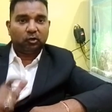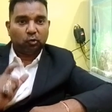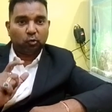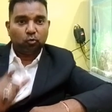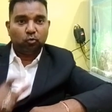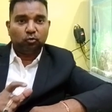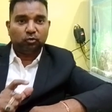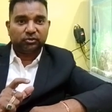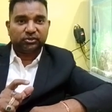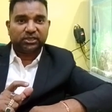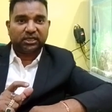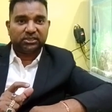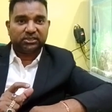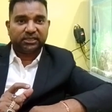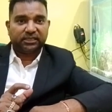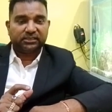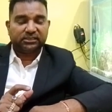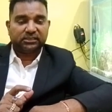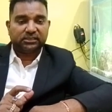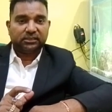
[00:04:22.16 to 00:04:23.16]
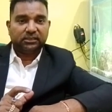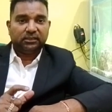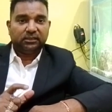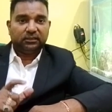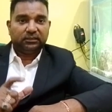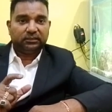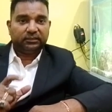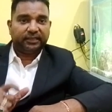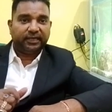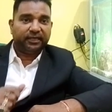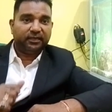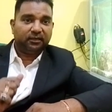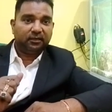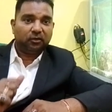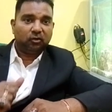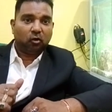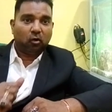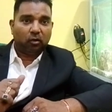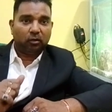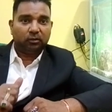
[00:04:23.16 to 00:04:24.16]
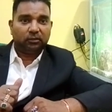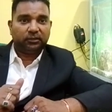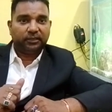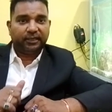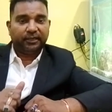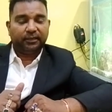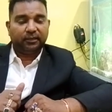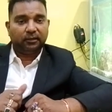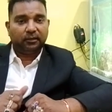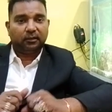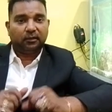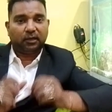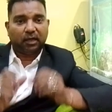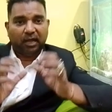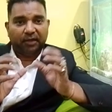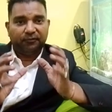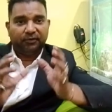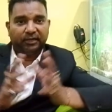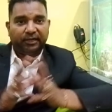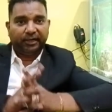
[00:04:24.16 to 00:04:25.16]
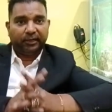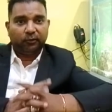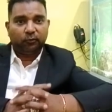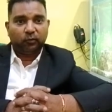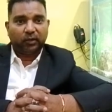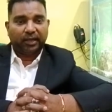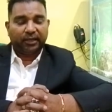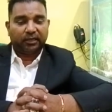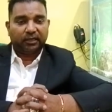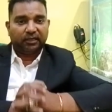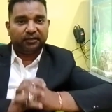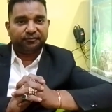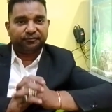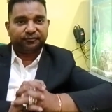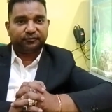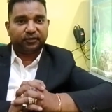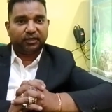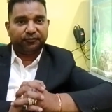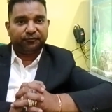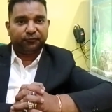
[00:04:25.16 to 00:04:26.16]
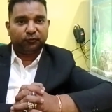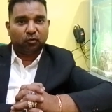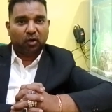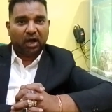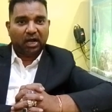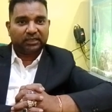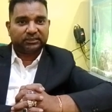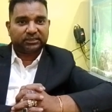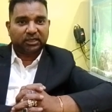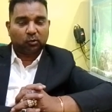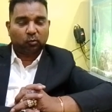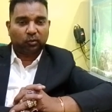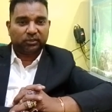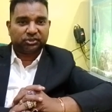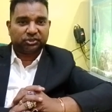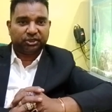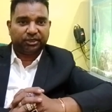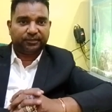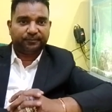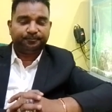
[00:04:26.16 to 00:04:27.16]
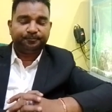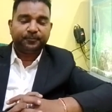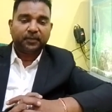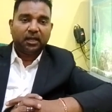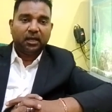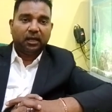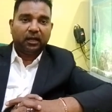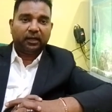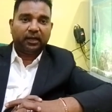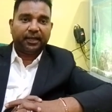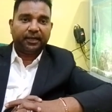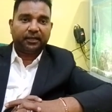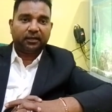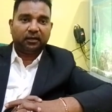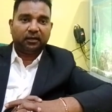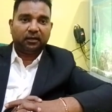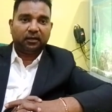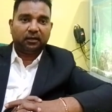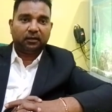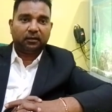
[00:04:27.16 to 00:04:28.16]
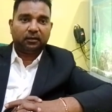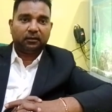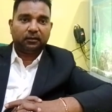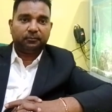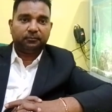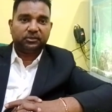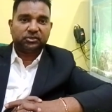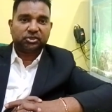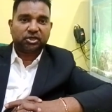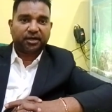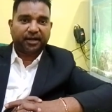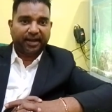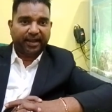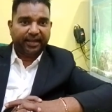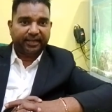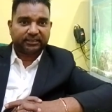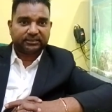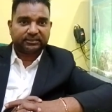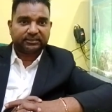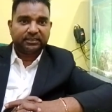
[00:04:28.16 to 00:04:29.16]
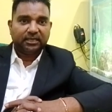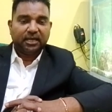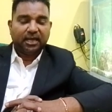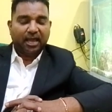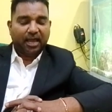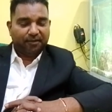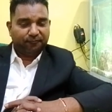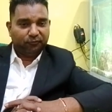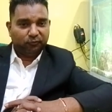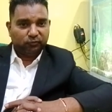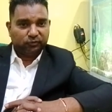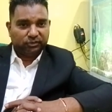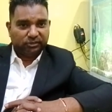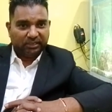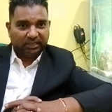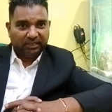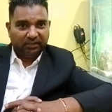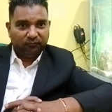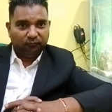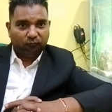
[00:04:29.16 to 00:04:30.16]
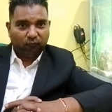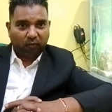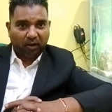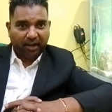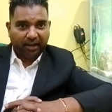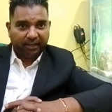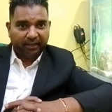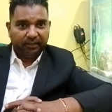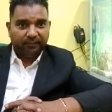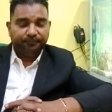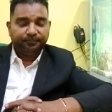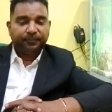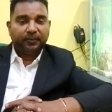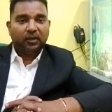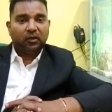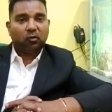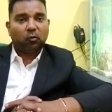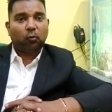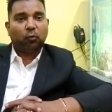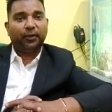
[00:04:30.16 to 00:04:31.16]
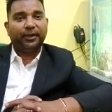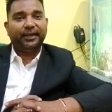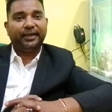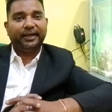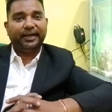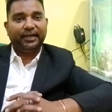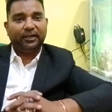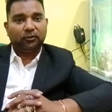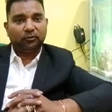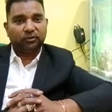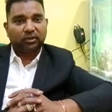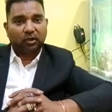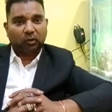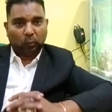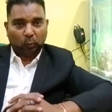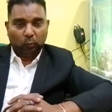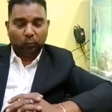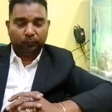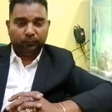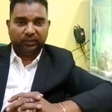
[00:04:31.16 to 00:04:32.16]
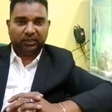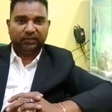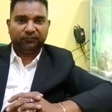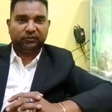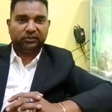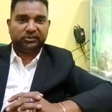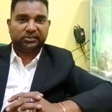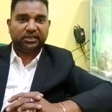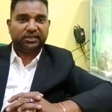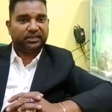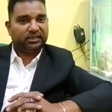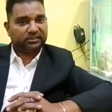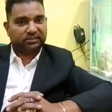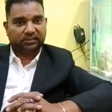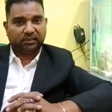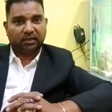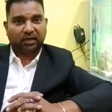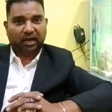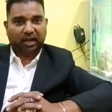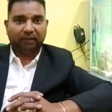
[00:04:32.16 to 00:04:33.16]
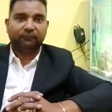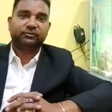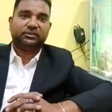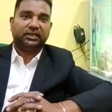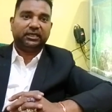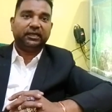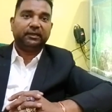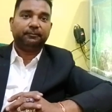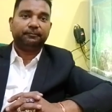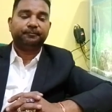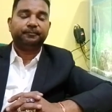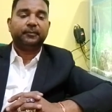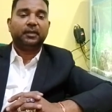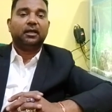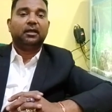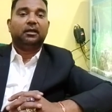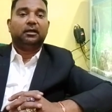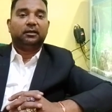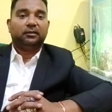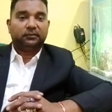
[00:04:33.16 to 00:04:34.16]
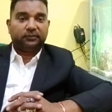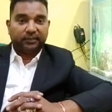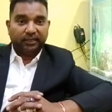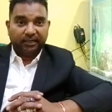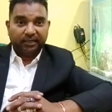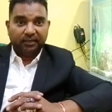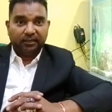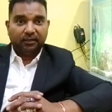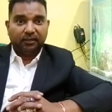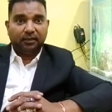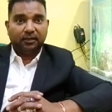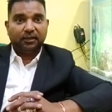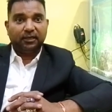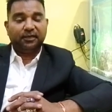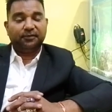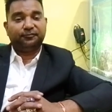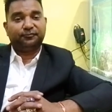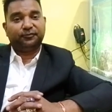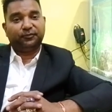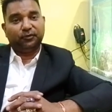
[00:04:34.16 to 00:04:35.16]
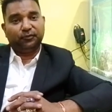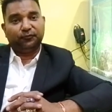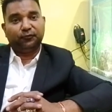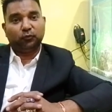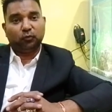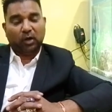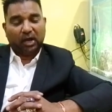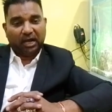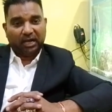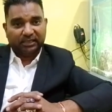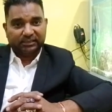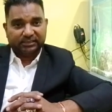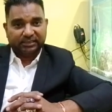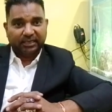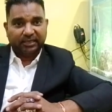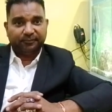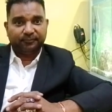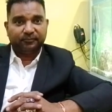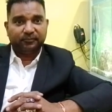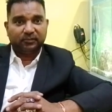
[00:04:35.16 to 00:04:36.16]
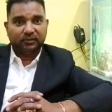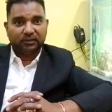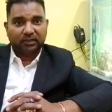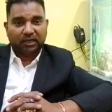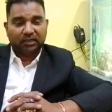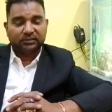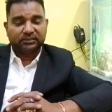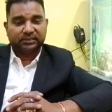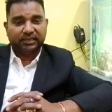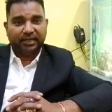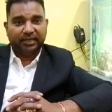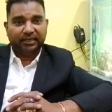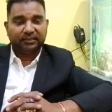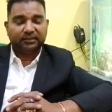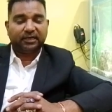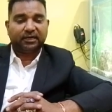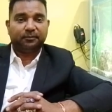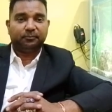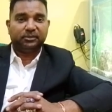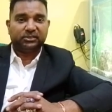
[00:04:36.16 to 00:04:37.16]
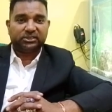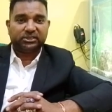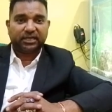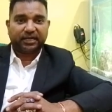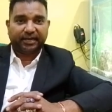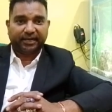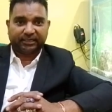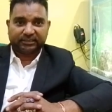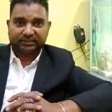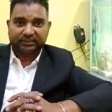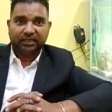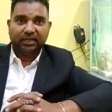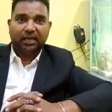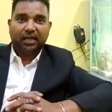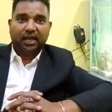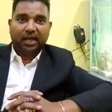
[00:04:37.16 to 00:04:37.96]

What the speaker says: true to suggest, then I will tell you, like if you ask a question like Mr. X, have you seen Y going into the room? He will say yes sir, I have seen him. Then if you ask him saying that Mr. X,